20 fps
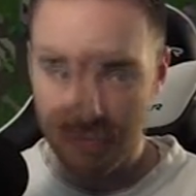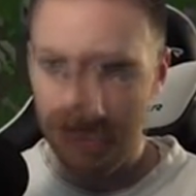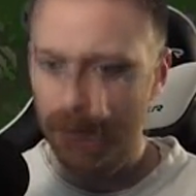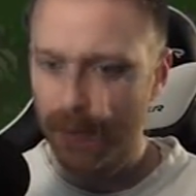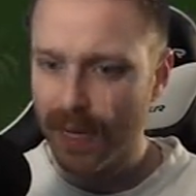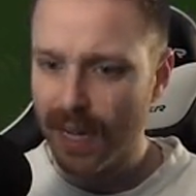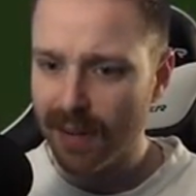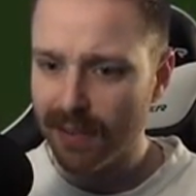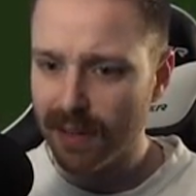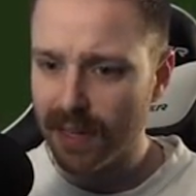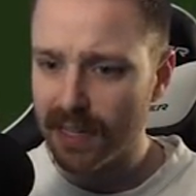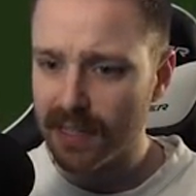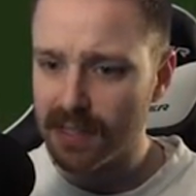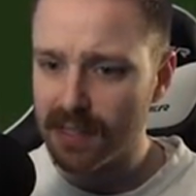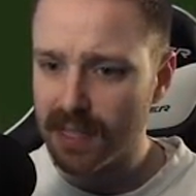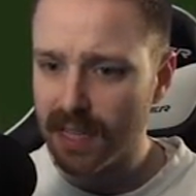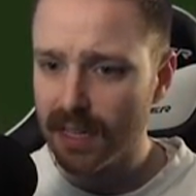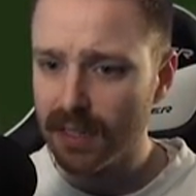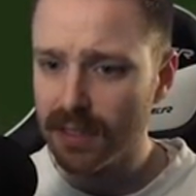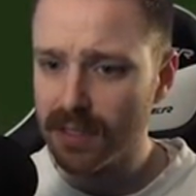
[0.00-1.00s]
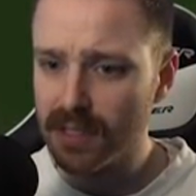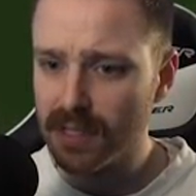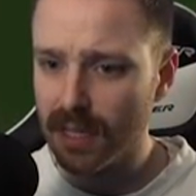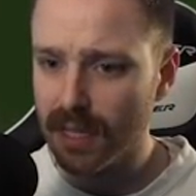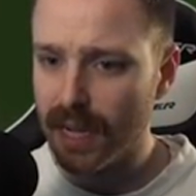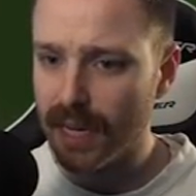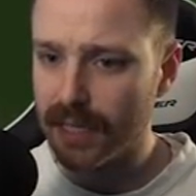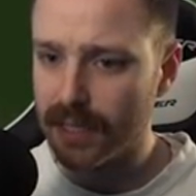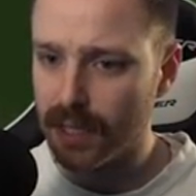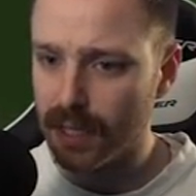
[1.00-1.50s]
We have a skill
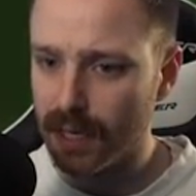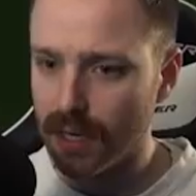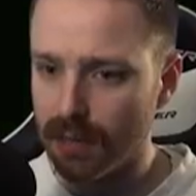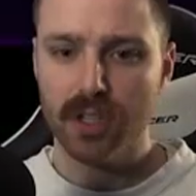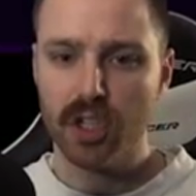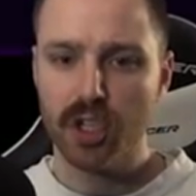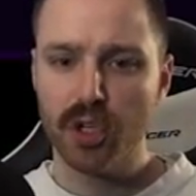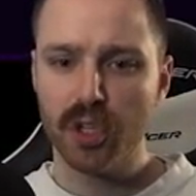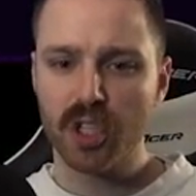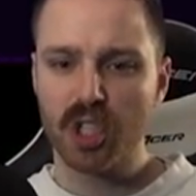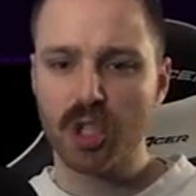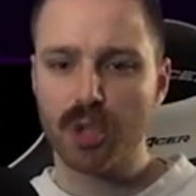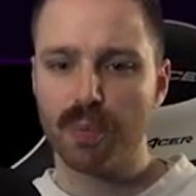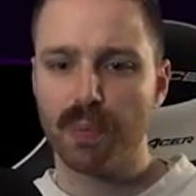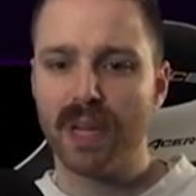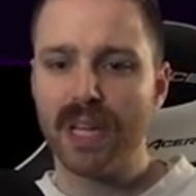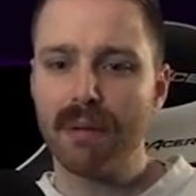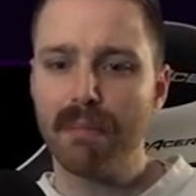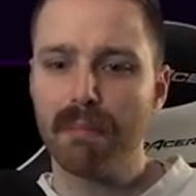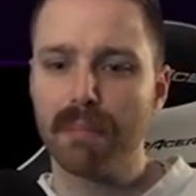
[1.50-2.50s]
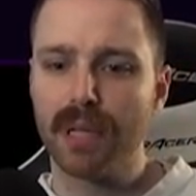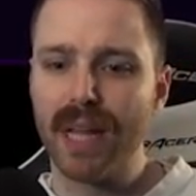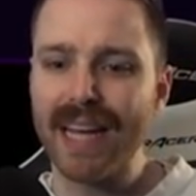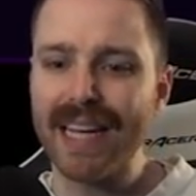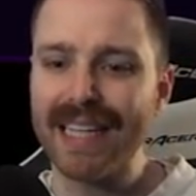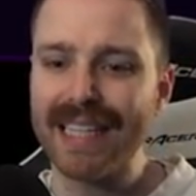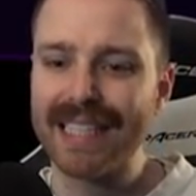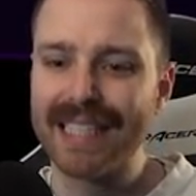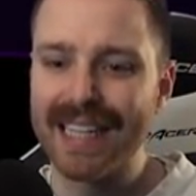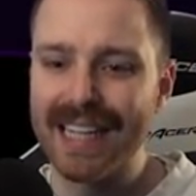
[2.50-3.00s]
selector. Shoot a spinning
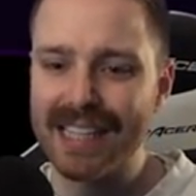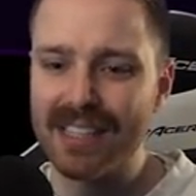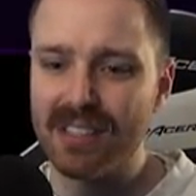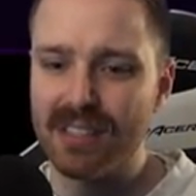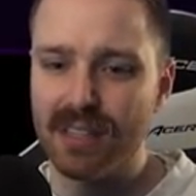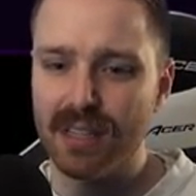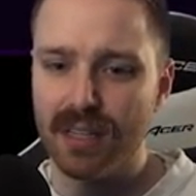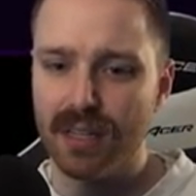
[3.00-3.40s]
bladed disc